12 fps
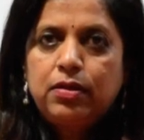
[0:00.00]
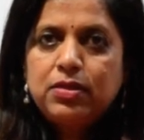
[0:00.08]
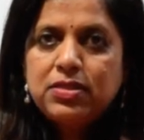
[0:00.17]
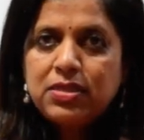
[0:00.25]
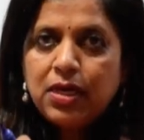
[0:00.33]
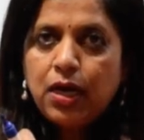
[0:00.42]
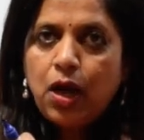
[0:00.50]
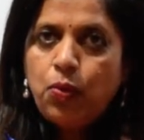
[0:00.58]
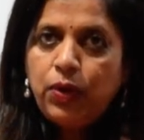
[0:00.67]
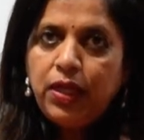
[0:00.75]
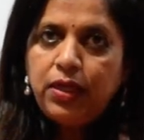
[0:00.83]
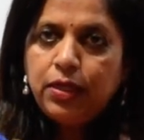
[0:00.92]

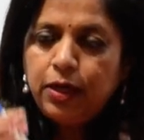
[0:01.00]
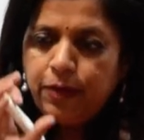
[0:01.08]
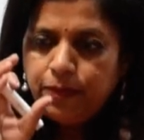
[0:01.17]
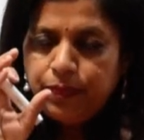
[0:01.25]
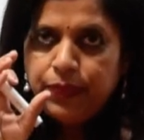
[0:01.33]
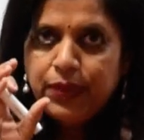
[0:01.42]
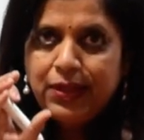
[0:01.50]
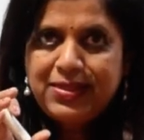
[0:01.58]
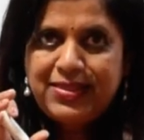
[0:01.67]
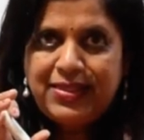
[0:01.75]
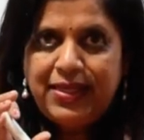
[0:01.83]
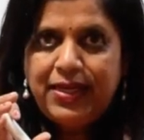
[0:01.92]
surrounding the
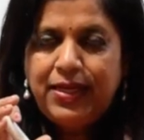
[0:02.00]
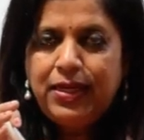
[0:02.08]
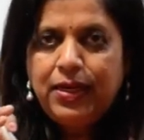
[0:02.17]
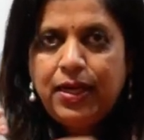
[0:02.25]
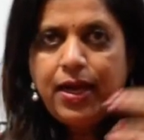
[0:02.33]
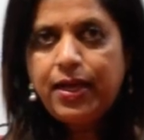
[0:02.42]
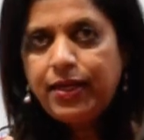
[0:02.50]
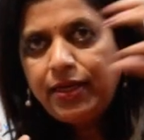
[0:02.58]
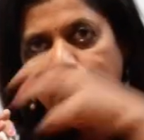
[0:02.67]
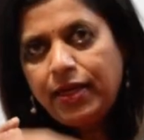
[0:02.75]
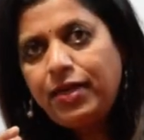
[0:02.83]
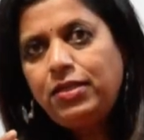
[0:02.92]
seed and it
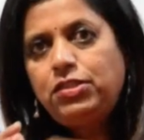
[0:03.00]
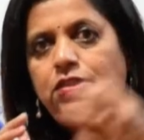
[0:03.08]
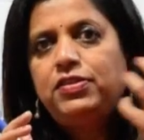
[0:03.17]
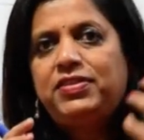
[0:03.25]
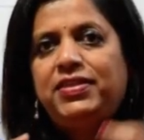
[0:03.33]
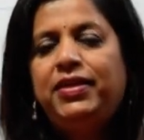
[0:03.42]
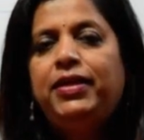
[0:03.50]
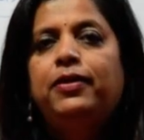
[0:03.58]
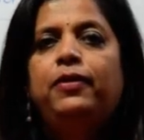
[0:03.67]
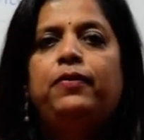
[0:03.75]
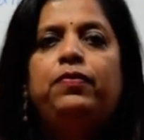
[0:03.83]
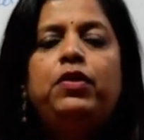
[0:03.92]
nourishes the seed.
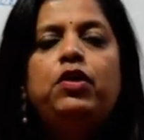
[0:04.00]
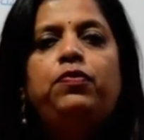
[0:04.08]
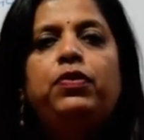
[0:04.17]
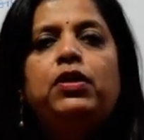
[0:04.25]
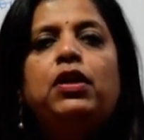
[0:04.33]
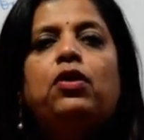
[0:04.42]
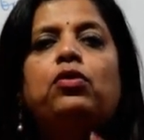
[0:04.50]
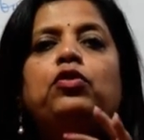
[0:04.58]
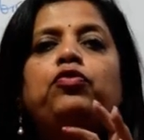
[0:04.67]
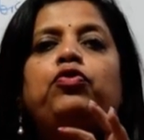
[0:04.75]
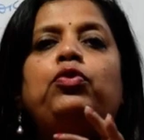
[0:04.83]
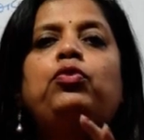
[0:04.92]
Therefore, they are called the
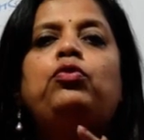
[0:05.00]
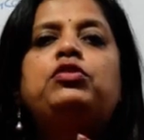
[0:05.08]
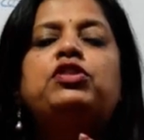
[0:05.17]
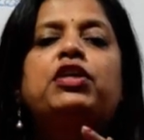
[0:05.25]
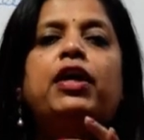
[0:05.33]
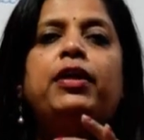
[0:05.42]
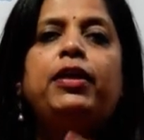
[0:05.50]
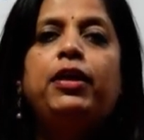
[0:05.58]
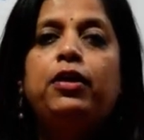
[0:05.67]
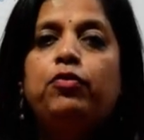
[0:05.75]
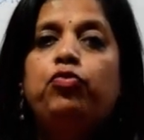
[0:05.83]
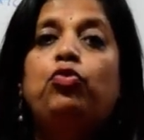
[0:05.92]
fruits
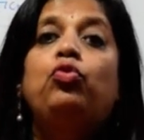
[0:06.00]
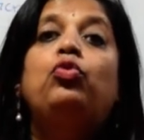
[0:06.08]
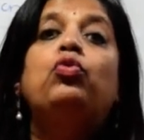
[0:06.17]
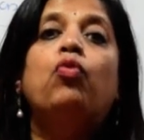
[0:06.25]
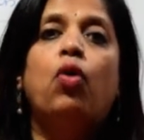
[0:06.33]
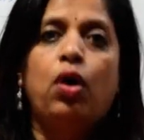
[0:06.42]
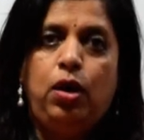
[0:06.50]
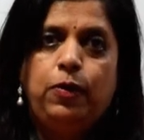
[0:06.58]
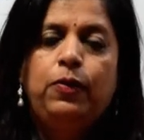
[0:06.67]
containing fruit wall.